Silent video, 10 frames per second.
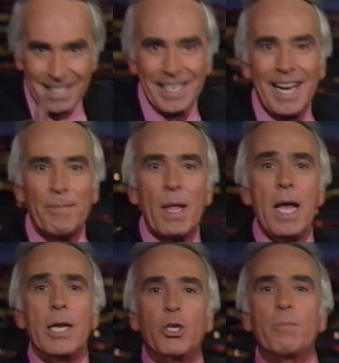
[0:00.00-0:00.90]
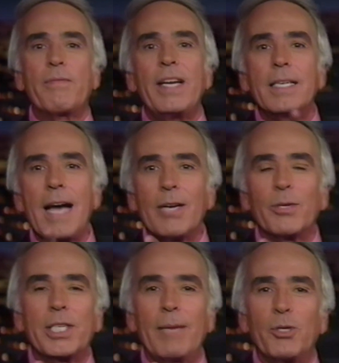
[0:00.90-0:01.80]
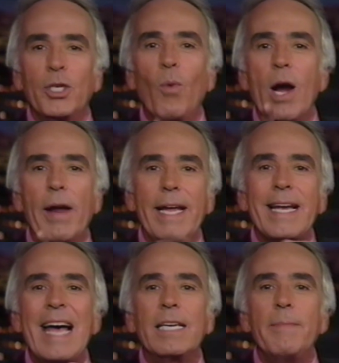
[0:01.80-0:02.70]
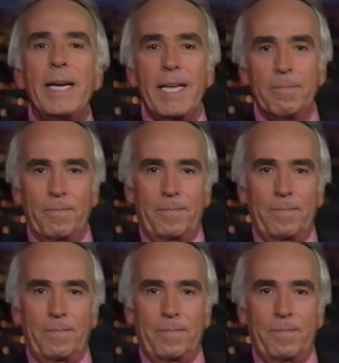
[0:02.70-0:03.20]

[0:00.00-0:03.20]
hi. To prevent contraception, wear a condominium.